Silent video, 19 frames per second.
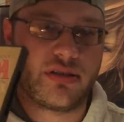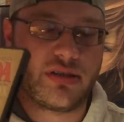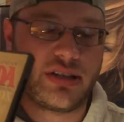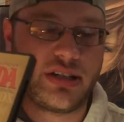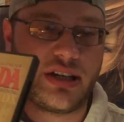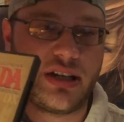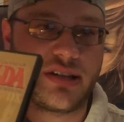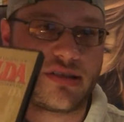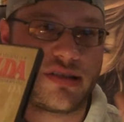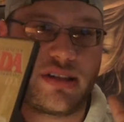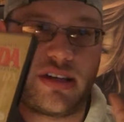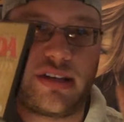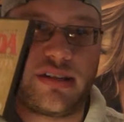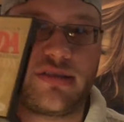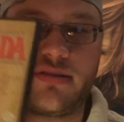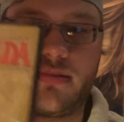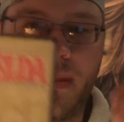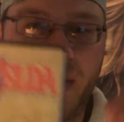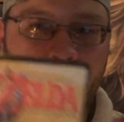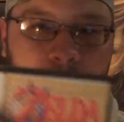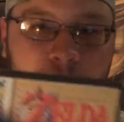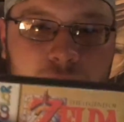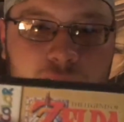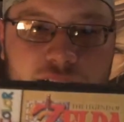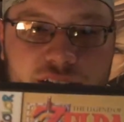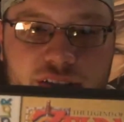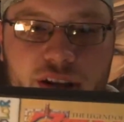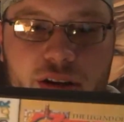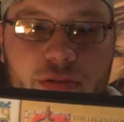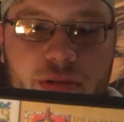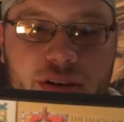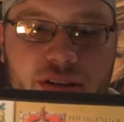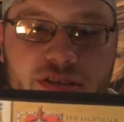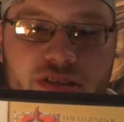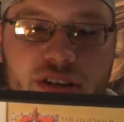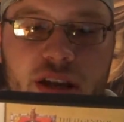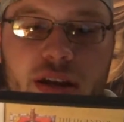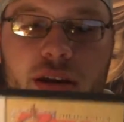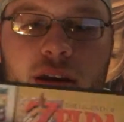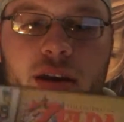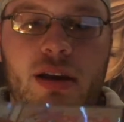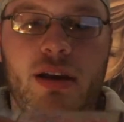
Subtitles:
DS case, as I already said.